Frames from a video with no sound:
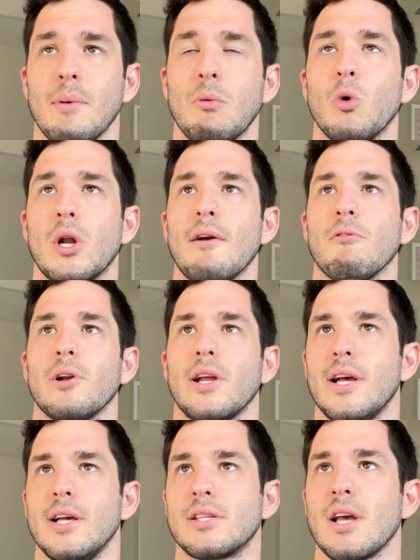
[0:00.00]
Whatever it
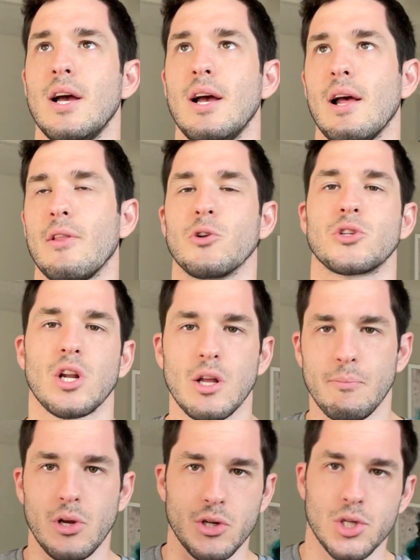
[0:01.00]
is, there's going to
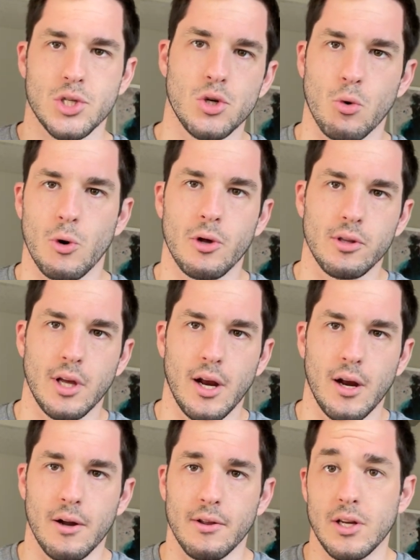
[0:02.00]
be a story
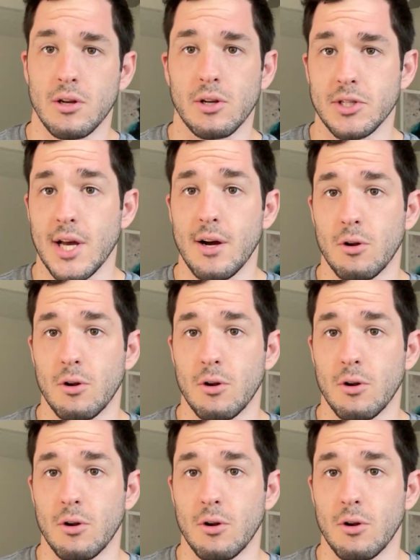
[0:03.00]
there that you can tell.